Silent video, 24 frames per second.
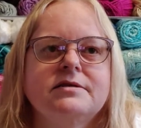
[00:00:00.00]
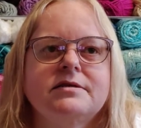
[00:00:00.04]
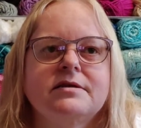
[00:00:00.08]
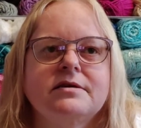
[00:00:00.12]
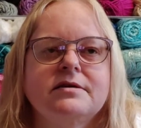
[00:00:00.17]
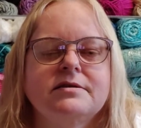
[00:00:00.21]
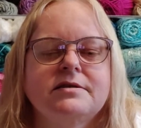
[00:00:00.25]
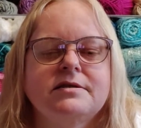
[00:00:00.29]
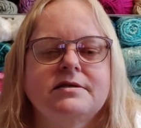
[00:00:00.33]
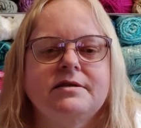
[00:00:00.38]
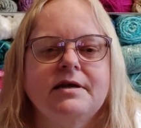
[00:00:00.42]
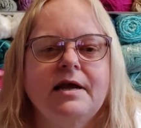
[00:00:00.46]

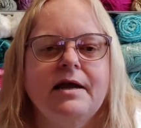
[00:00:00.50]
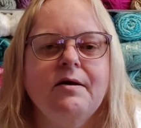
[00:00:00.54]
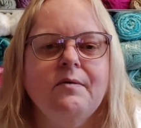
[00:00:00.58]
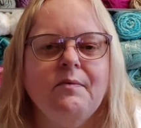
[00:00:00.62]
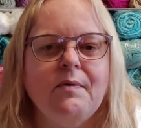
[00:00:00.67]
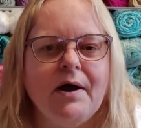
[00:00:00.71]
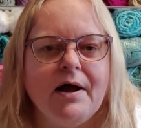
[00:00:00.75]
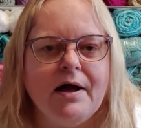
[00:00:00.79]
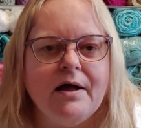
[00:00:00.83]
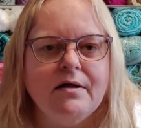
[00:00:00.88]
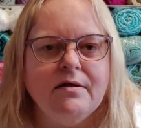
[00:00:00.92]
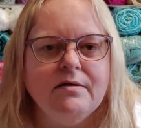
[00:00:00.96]
stay
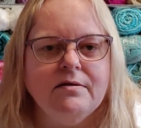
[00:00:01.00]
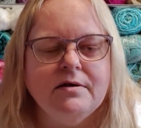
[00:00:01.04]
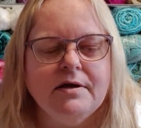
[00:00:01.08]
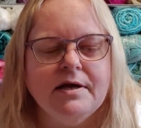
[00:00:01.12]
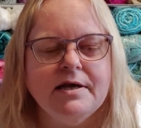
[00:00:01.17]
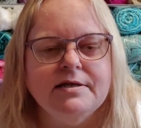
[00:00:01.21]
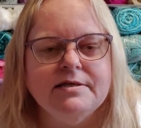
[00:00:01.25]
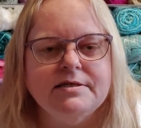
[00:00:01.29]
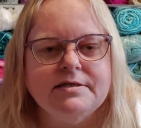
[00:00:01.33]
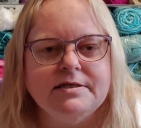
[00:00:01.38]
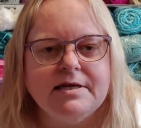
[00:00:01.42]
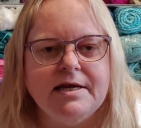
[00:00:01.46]
well
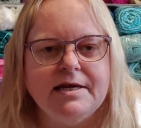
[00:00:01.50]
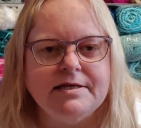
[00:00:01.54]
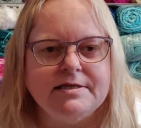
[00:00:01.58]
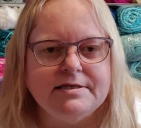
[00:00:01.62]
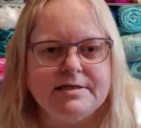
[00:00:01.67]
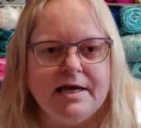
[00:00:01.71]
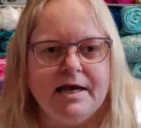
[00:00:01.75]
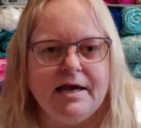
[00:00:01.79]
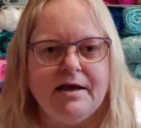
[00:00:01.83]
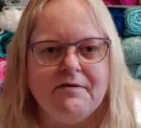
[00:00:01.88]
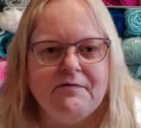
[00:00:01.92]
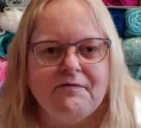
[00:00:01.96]
and stay
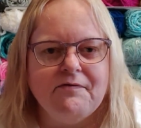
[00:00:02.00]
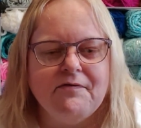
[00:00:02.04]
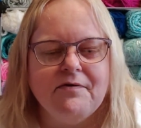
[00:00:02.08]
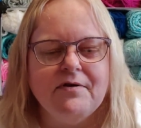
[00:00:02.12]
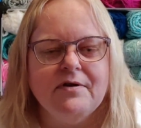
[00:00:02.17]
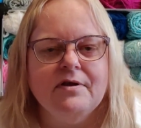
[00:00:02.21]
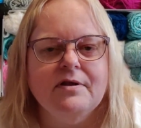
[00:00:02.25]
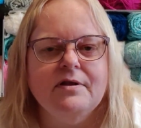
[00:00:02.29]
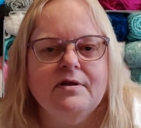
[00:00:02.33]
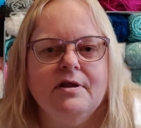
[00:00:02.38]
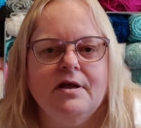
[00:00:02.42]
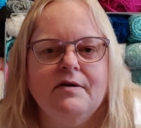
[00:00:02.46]
safe.
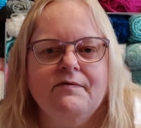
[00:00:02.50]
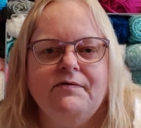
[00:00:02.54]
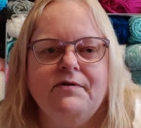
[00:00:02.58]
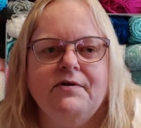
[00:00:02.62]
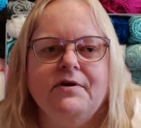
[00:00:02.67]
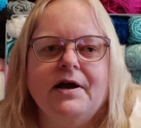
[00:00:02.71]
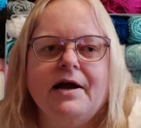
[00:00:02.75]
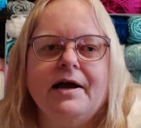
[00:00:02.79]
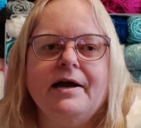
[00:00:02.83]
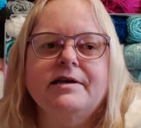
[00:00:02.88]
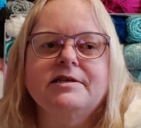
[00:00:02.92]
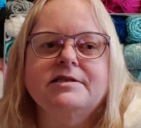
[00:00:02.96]
Love you
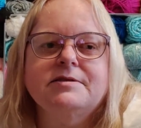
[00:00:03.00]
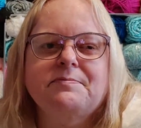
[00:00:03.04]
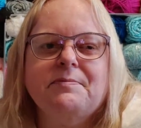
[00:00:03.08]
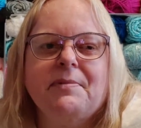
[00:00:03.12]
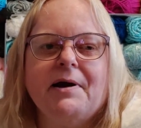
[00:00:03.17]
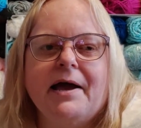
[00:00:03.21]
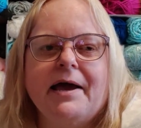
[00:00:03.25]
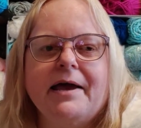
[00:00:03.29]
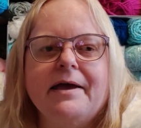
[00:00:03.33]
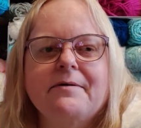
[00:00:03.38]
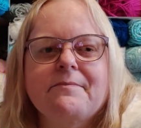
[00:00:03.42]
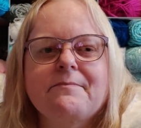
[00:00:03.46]
guys.
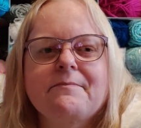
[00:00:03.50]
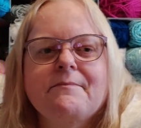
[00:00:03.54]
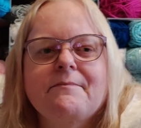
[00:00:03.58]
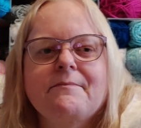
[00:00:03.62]
Bye.